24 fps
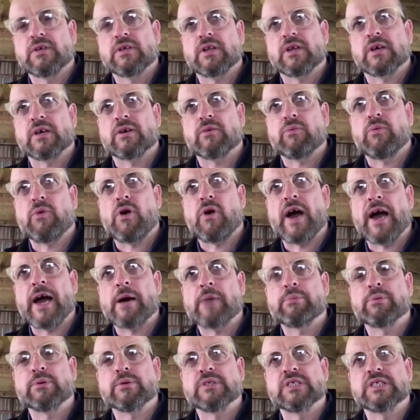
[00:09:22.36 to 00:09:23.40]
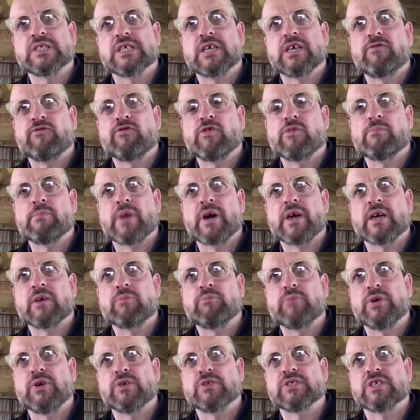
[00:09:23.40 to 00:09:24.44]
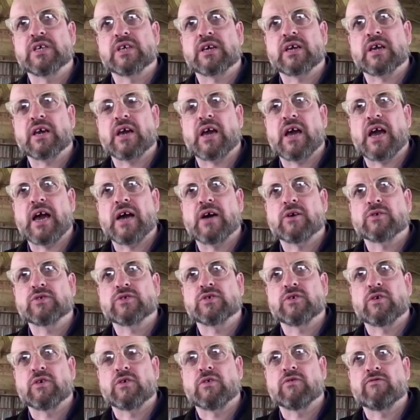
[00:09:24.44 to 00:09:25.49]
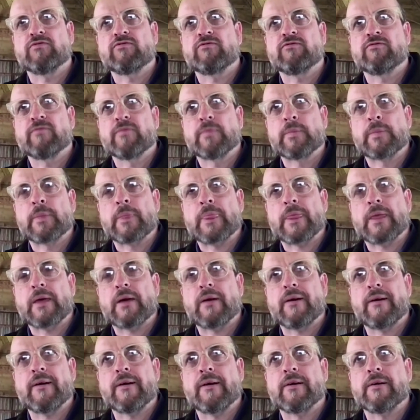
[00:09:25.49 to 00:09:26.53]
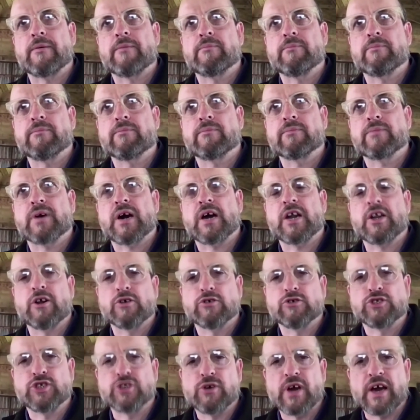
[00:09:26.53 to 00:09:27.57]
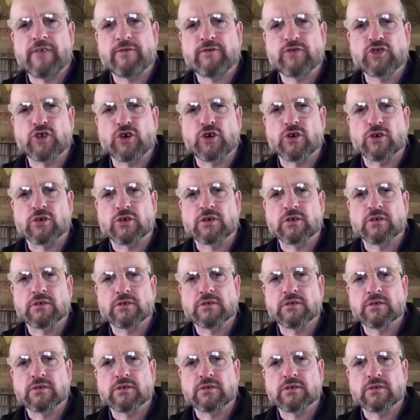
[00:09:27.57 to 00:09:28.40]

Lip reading: Like, what happens if you make music out of, I don't know, do you have a dog?